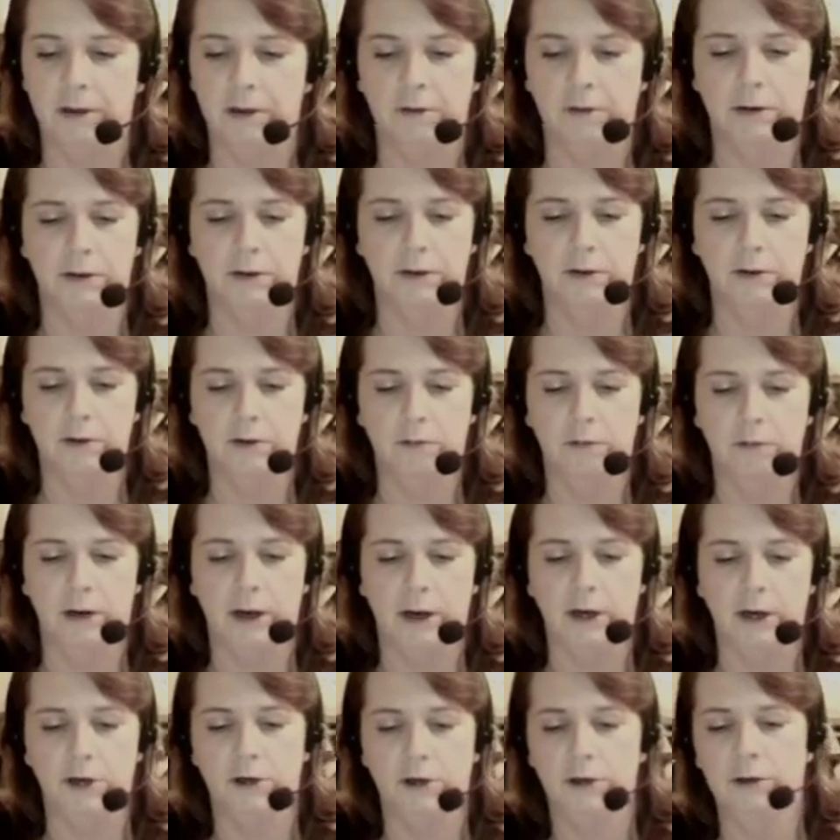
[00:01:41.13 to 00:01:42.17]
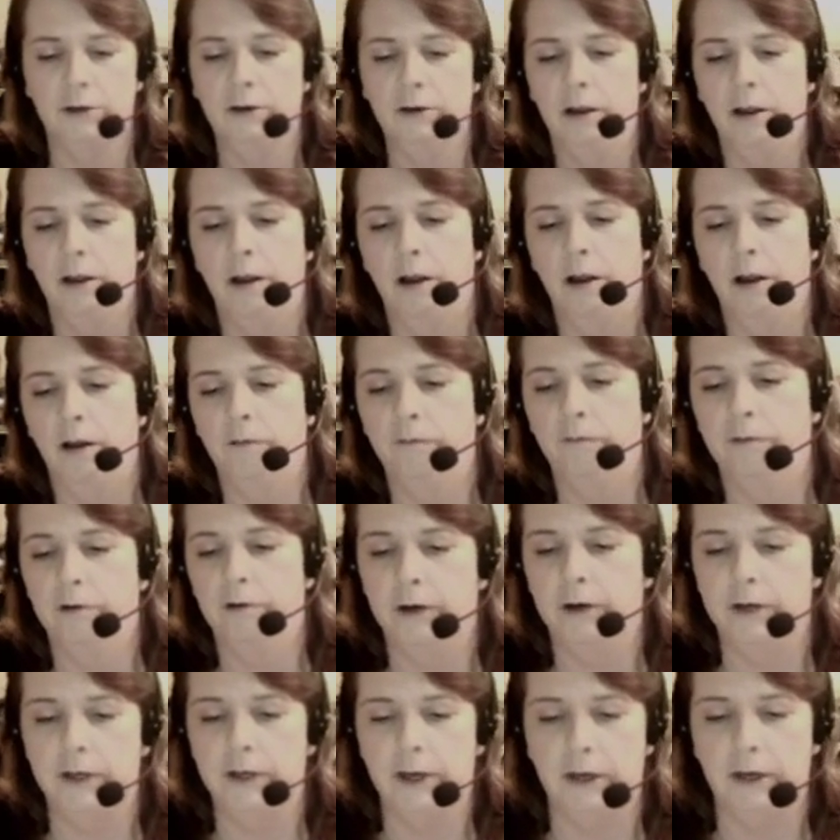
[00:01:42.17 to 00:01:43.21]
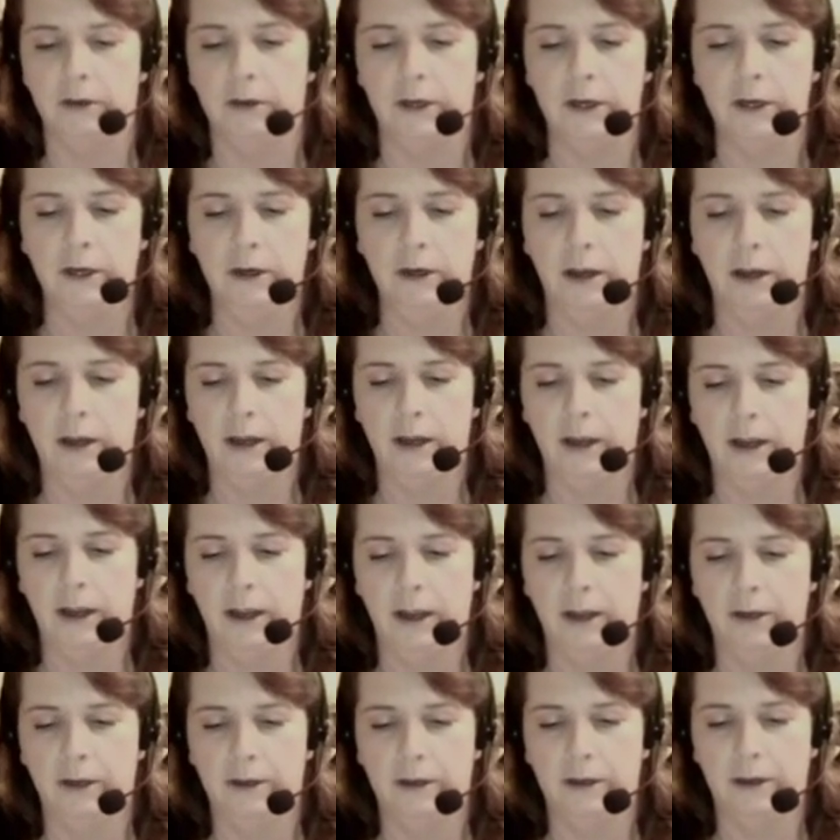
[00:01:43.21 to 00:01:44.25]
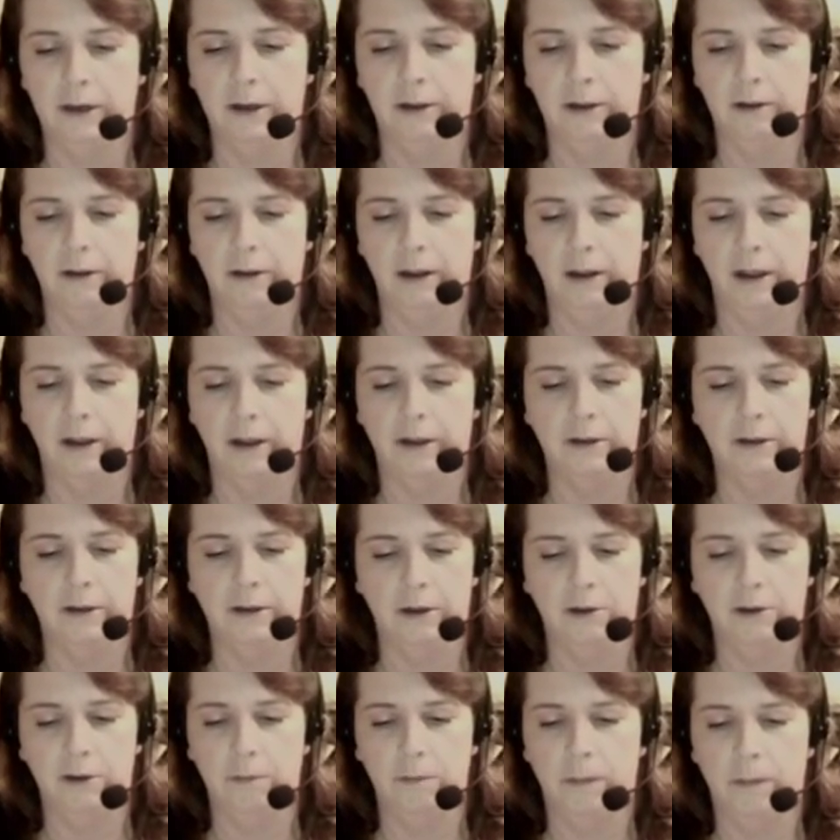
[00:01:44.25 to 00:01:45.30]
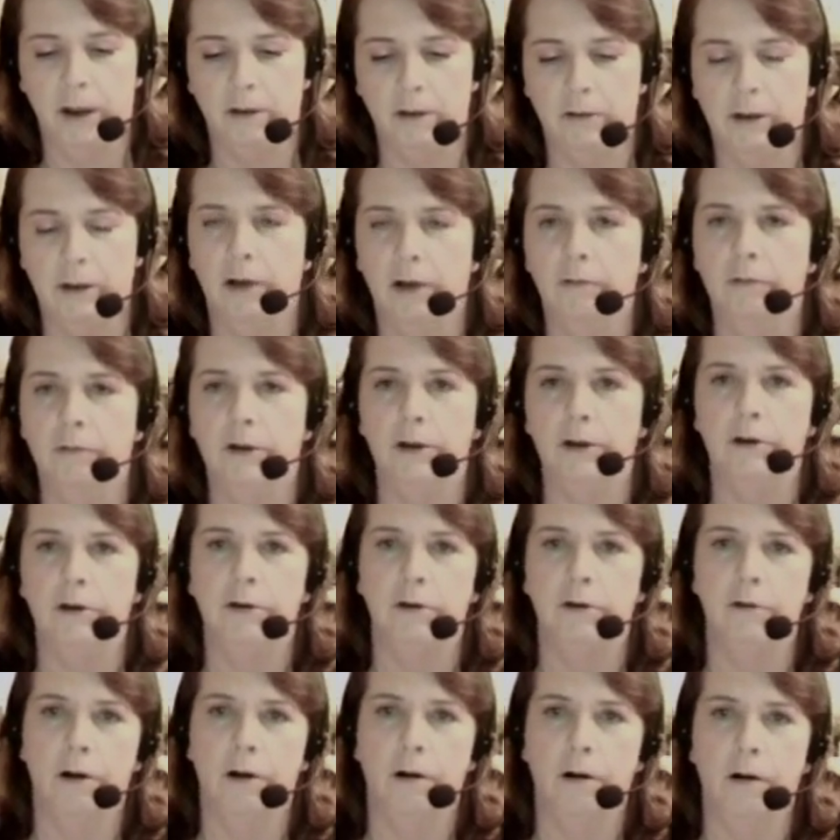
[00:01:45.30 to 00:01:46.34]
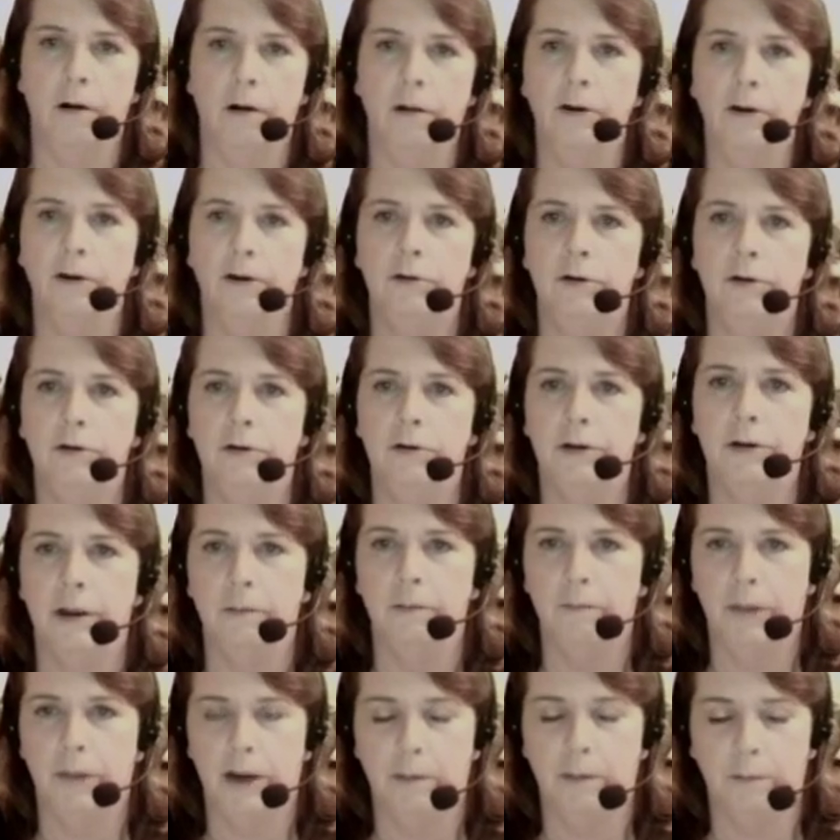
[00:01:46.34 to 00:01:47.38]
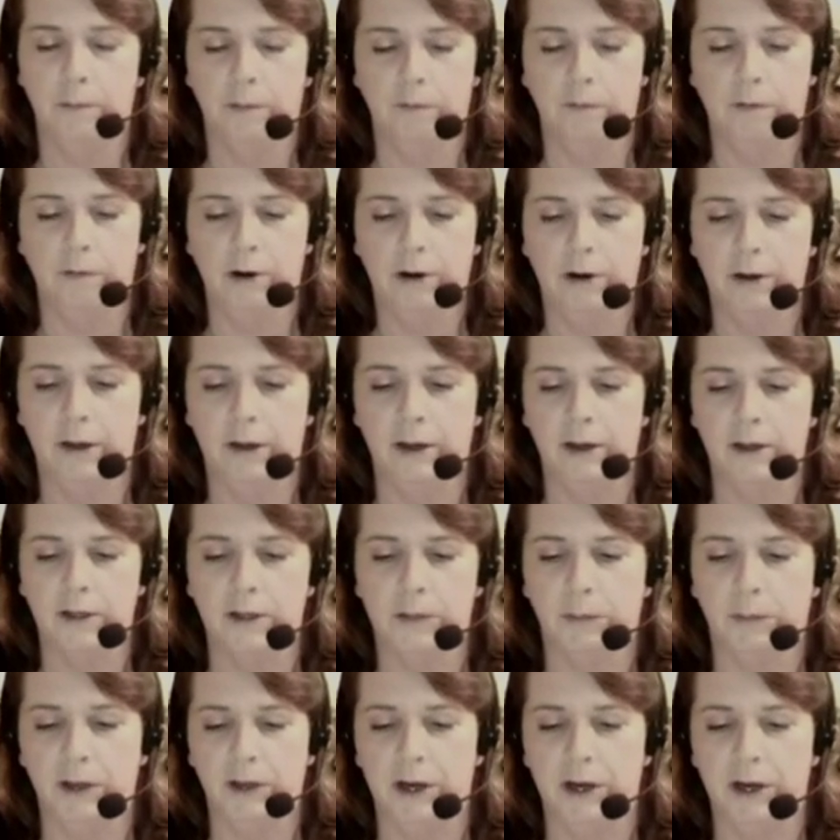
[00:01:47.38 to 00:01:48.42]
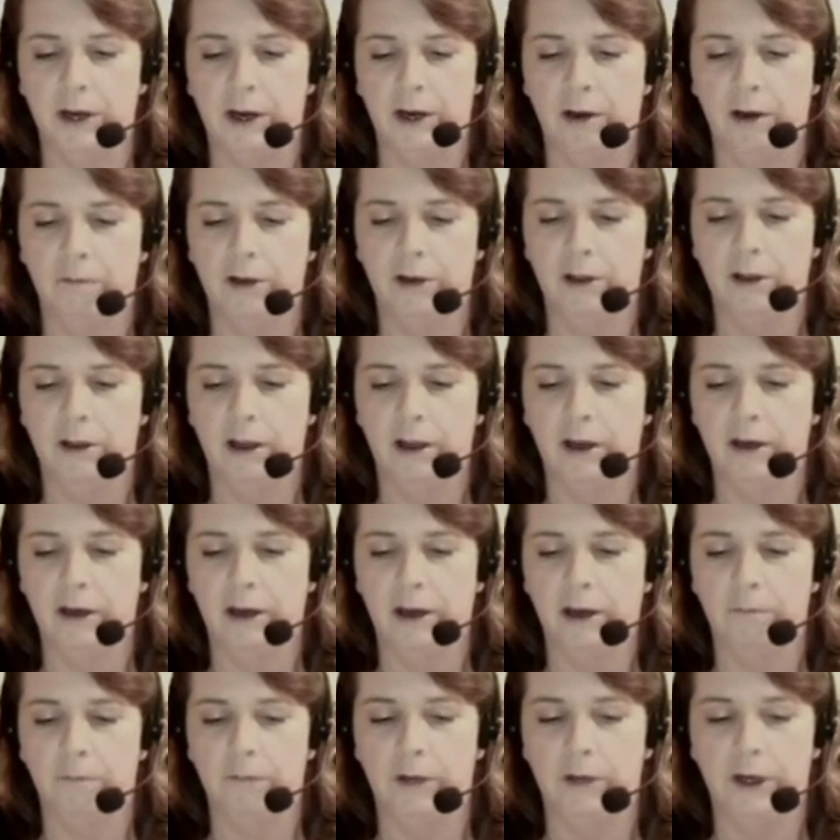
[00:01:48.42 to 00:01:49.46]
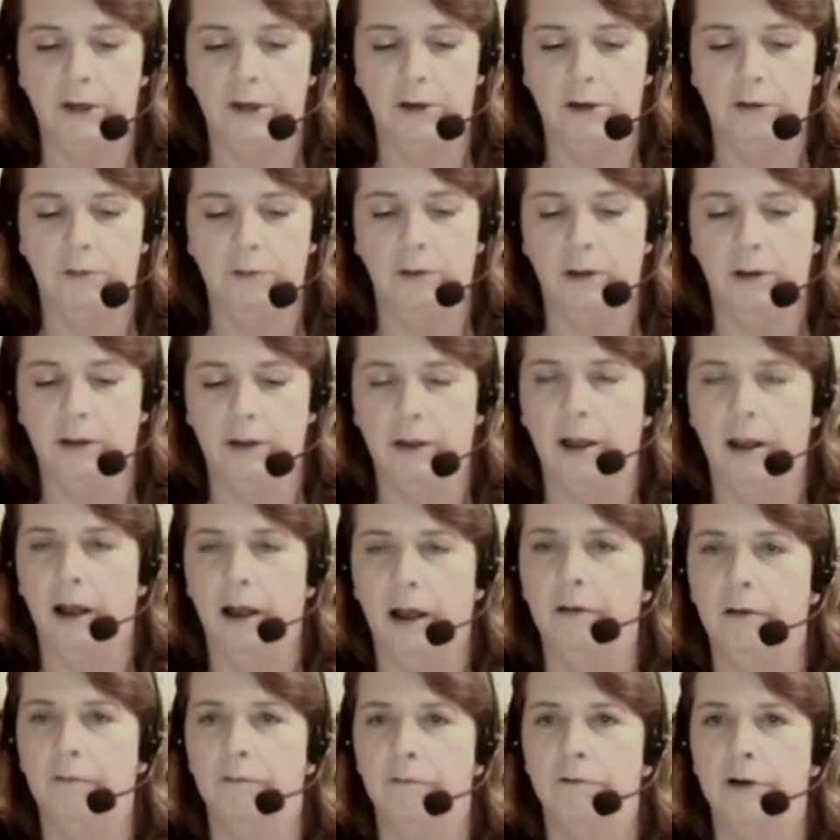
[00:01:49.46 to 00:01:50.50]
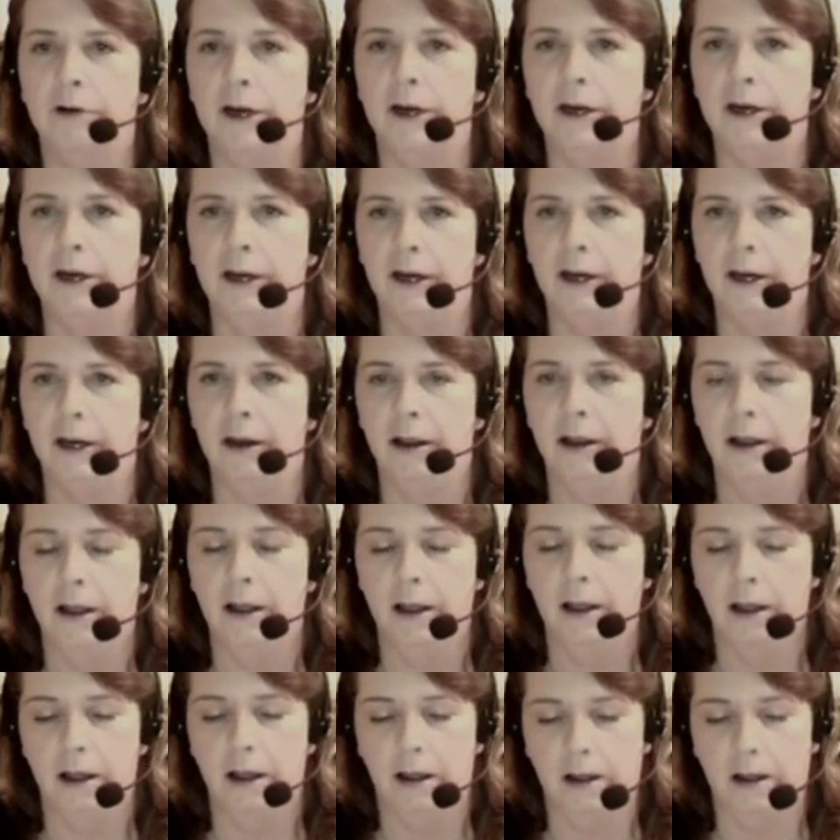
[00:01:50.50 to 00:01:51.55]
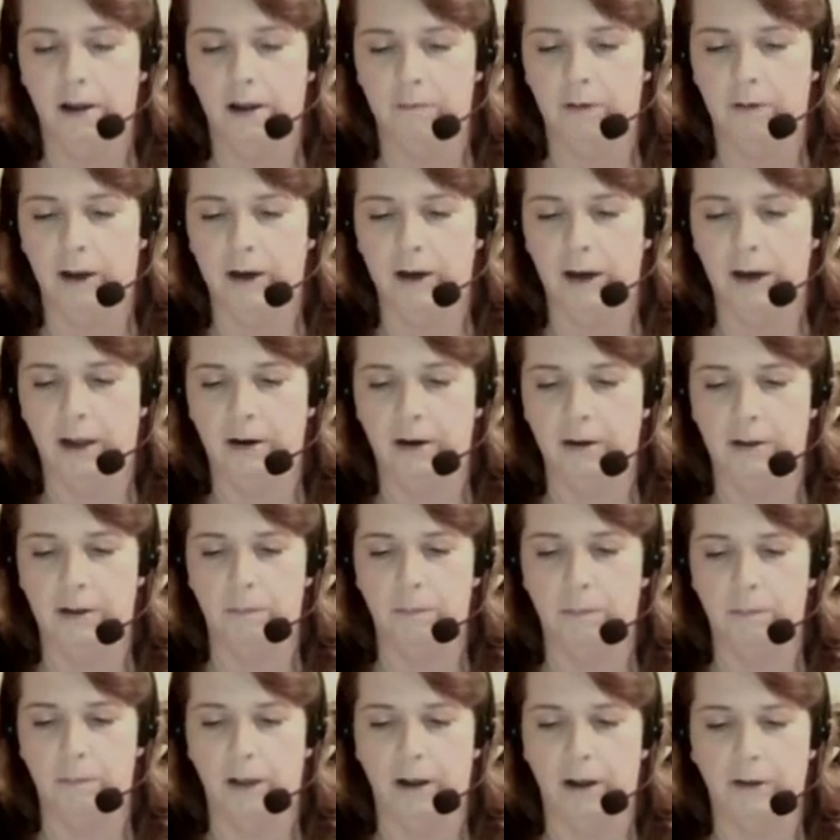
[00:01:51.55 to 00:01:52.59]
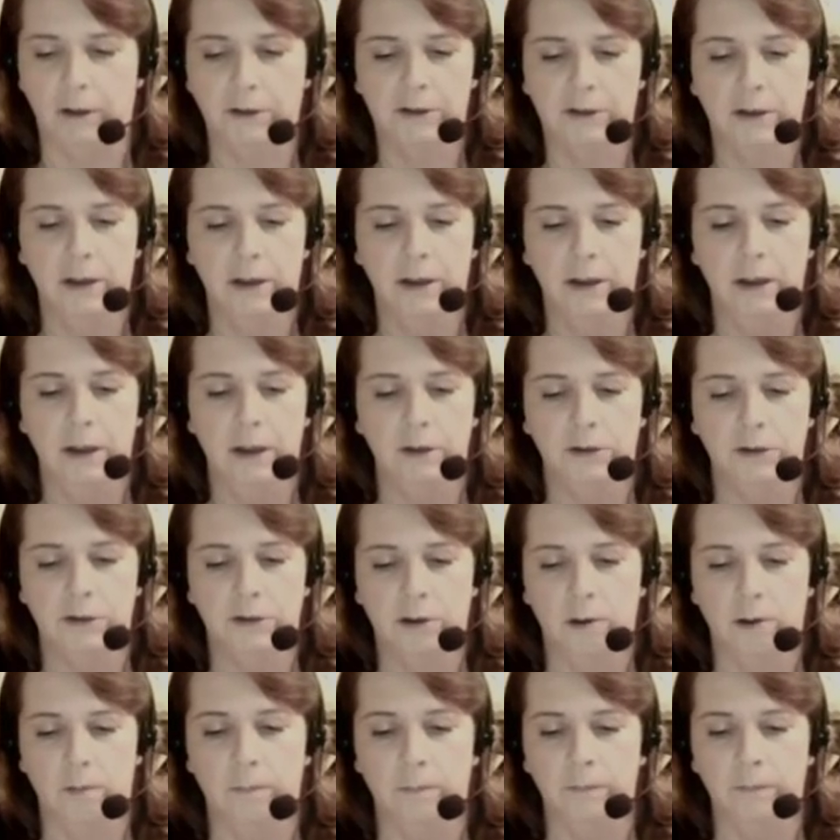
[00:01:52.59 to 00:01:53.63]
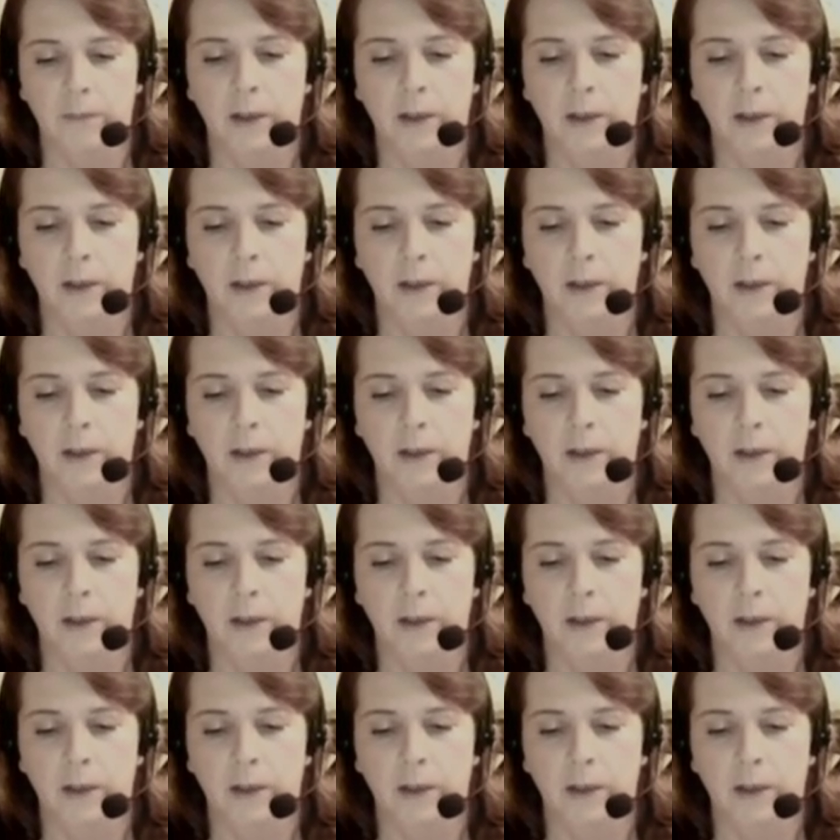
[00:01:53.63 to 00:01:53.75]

There is a donation for attending, and I can tell you about that when you do call. You do get paperwork explaining everything, and we do a lot of reading right out of the box. So